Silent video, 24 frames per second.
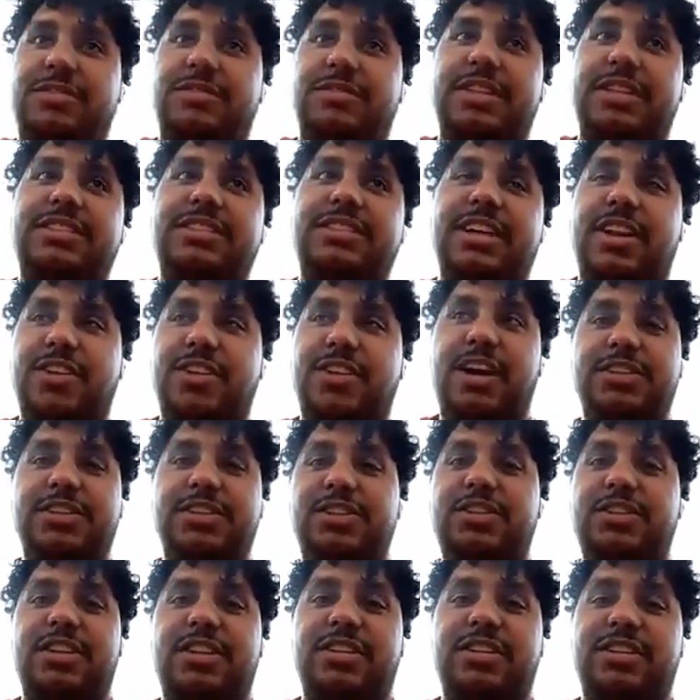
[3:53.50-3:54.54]
if that satisfies you,
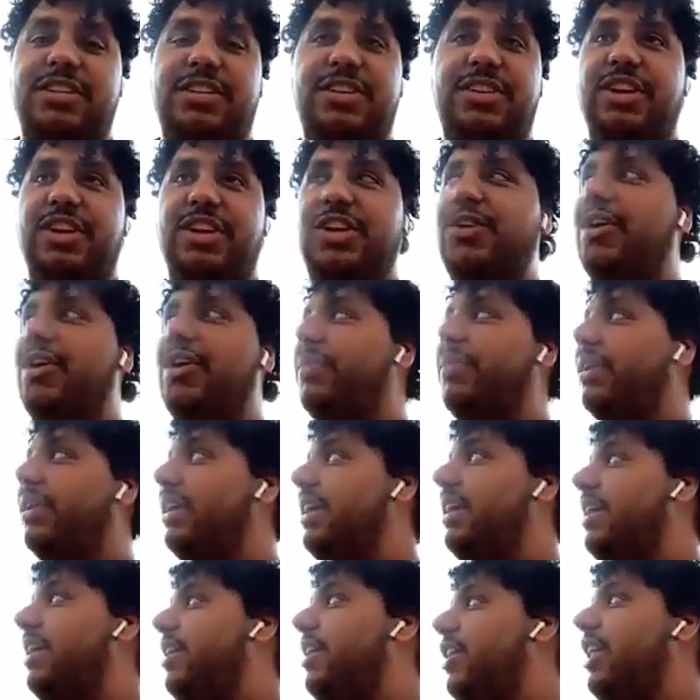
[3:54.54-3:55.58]
then you can do it. But
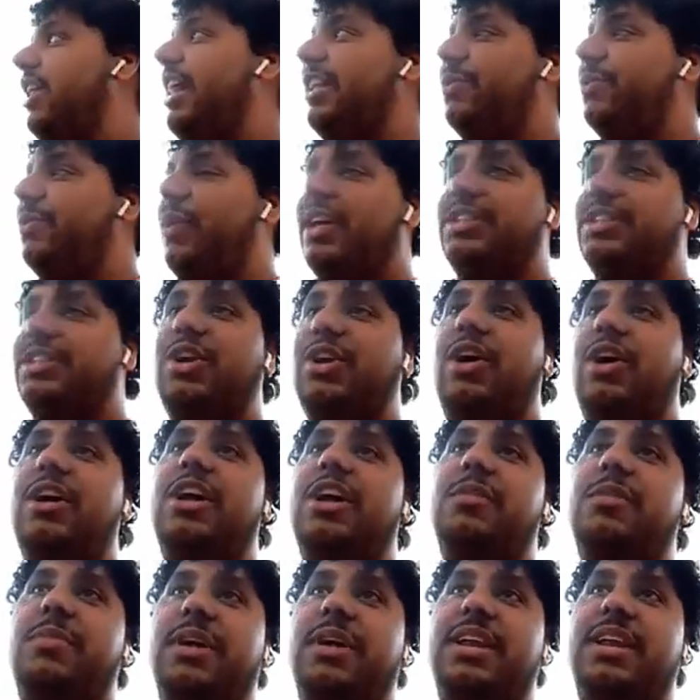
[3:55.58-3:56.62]
you know that's where I
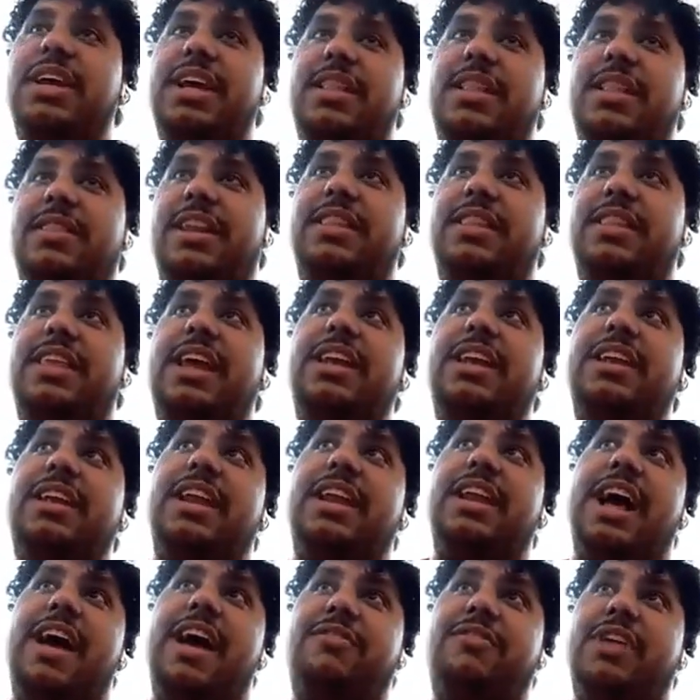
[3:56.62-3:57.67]
started. But then then
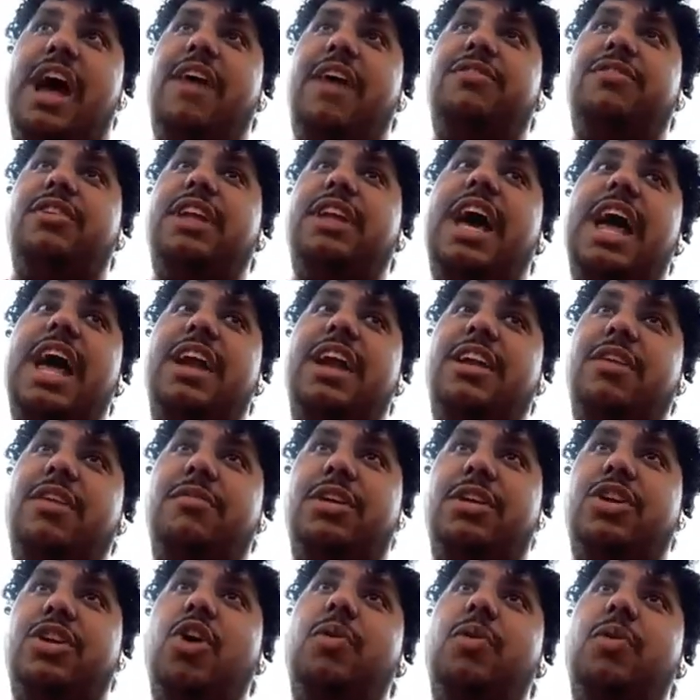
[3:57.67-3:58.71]
after that, I didn't really
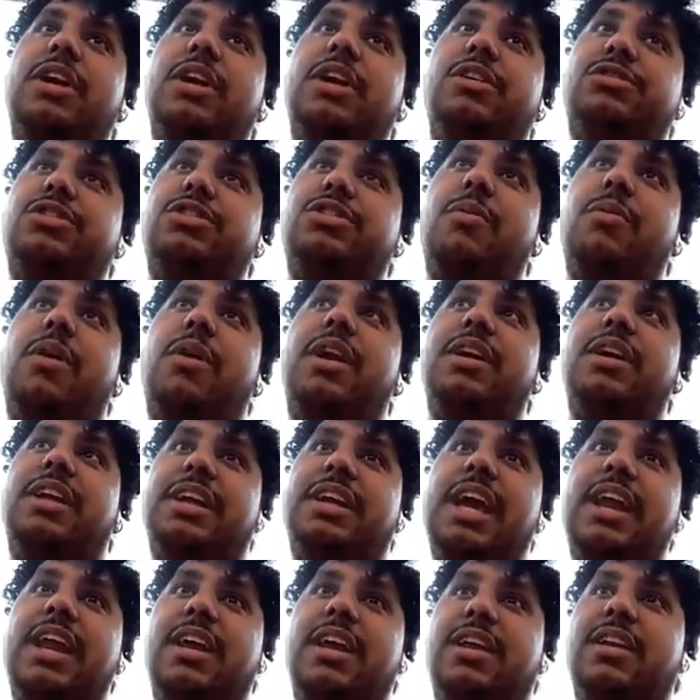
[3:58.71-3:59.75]
know what industry I wanted to
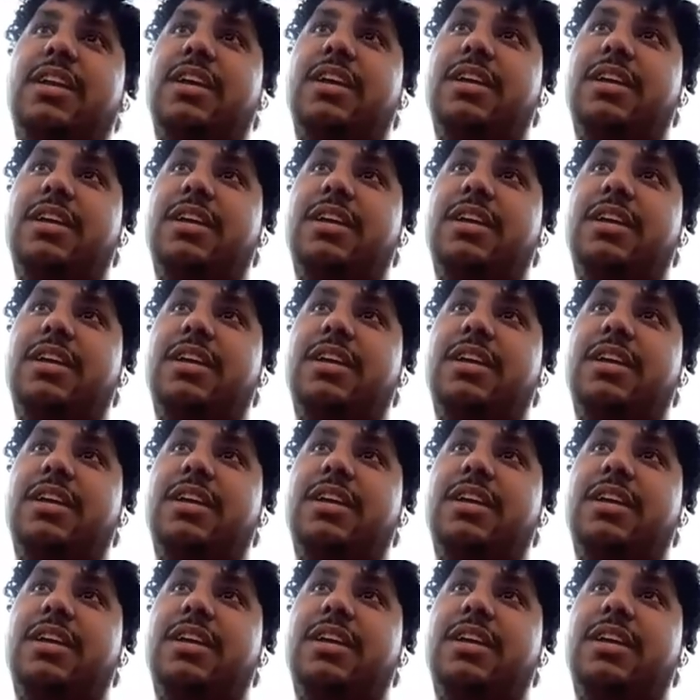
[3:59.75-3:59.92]
get in.